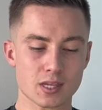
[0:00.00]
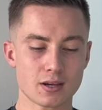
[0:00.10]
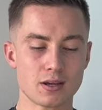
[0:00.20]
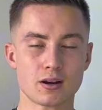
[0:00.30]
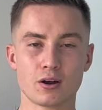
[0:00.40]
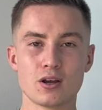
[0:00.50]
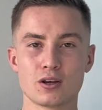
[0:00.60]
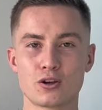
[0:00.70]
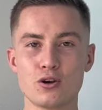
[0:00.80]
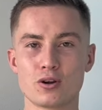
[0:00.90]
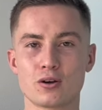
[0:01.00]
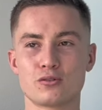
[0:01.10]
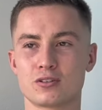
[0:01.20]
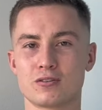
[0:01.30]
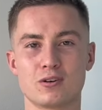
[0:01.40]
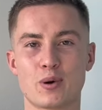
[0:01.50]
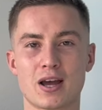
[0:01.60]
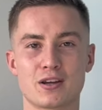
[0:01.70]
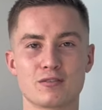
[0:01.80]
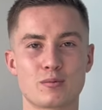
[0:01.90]
you know, kudos to the
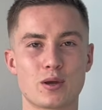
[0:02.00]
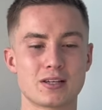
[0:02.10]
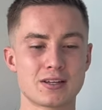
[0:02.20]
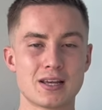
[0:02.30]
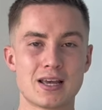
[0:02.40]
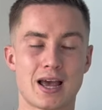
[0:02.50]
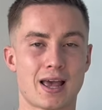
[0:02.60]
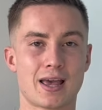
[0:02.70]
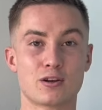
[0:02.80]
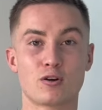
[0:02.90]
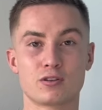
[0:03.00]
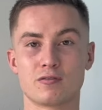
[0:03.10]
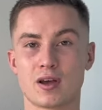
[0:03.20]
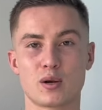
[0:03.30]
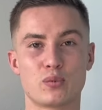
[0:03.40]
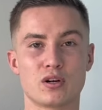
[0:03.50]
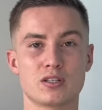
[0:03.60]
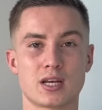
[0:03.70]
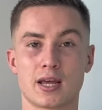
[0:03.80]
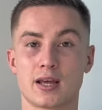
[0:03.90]
Dubai government and all the
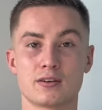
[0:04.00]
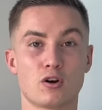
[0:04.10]
developers and